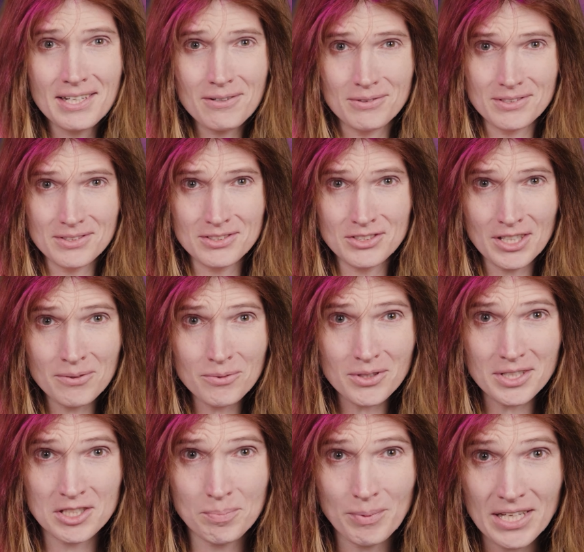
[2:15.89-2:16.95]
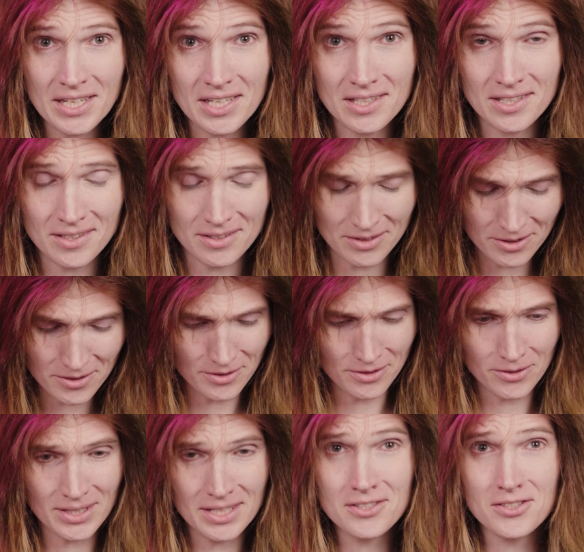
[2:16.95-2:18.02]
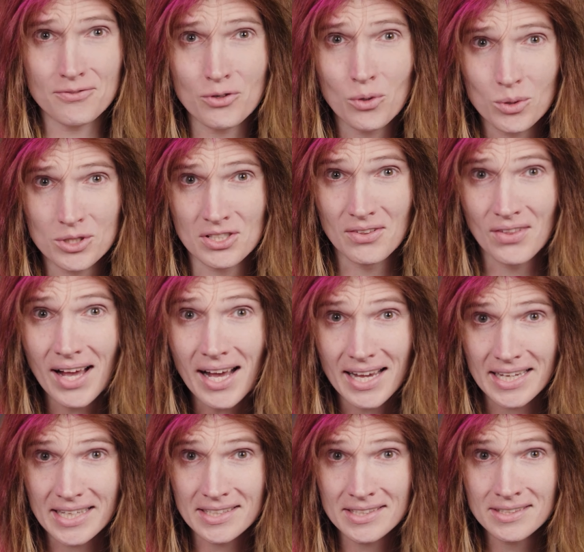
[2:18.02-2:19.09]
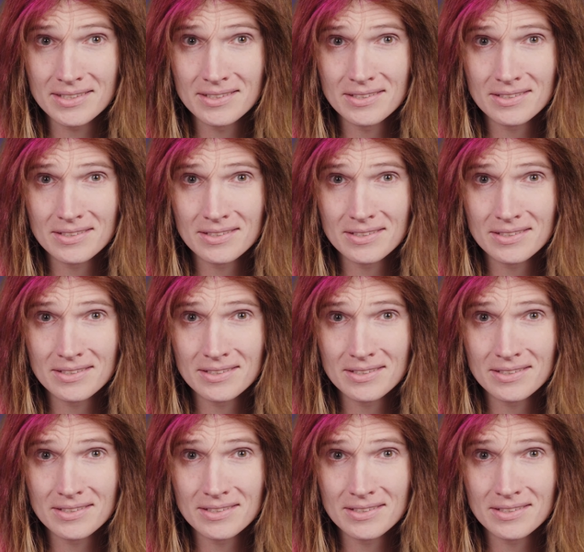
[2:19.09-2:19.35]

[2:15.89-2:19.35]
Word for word: Now, generally speaking, there there is, of course, a line.